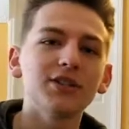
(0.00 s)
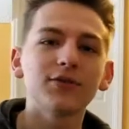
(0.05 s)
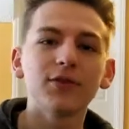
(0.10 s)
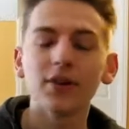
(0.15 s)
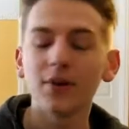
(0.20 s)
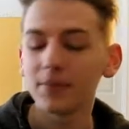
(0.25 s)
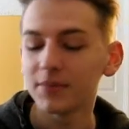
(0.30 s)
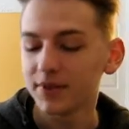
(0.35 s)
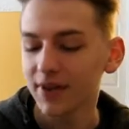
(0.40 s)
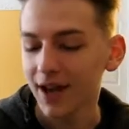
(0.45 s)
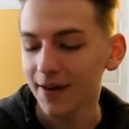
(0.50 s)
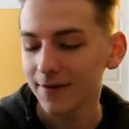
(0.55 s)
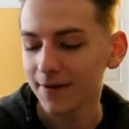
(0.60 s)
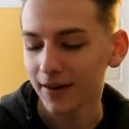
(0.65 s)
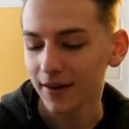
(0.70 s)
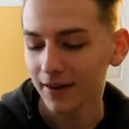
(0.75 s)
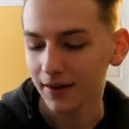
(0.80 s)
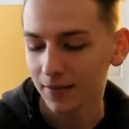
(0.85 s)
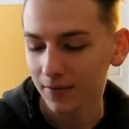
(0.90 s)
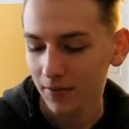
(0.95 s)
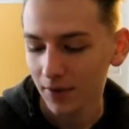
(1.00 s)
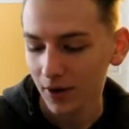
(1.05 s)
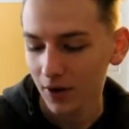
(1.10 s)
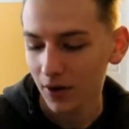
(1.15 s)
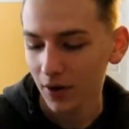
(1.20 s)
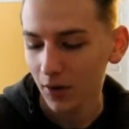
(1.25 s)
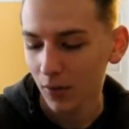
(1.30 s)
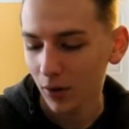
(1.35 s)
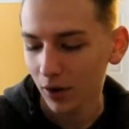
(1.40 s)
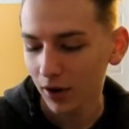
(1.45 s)
from Devin.
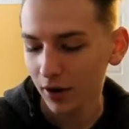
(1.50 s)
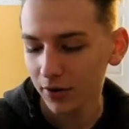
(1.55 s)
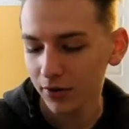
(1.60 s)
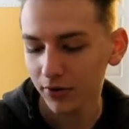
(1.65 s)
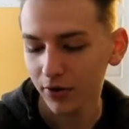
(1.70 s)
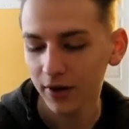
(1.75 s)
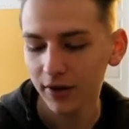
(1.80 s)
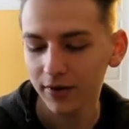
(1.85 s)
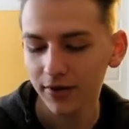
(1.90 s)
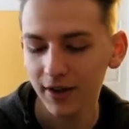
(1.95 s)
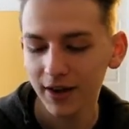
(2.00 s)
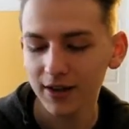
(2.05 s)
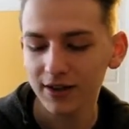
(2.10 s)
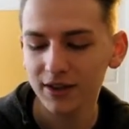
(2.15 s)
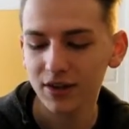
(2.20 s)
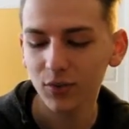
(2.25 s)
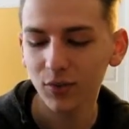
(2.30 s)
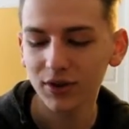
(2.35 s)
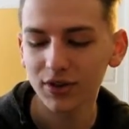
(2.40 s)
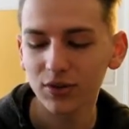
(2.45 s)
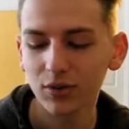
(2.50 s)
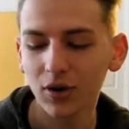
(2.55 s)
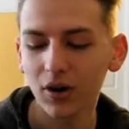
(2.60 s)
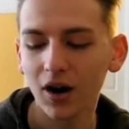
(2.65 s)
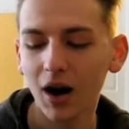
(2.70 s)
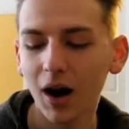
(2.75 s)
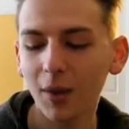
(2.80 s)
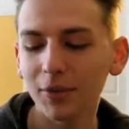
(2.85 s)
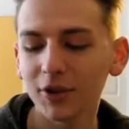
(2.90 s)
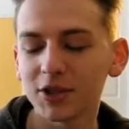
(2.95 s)
What are 3 things you want to
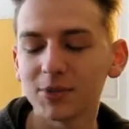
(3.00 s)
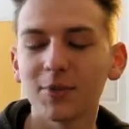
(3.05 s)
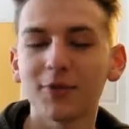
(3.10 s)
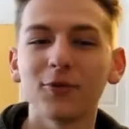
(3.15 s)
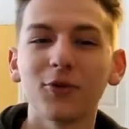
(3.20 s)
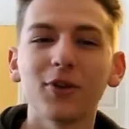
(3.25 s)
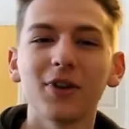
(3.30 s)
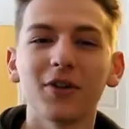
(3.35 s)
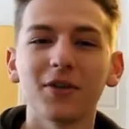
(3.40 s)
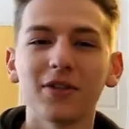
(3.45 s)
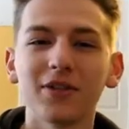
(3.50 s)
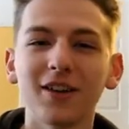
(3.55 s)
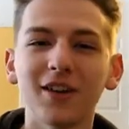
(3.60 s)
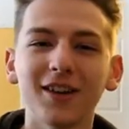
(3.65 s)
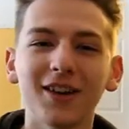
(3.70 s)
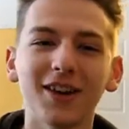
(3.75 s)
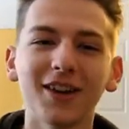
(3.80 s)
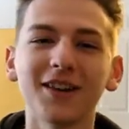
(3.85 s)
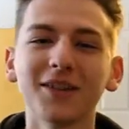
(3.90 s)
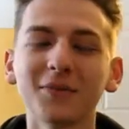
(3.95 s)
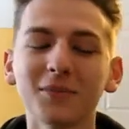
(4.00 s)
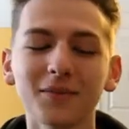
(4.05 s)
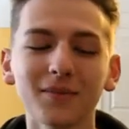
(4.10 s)
accomplish before you're 30?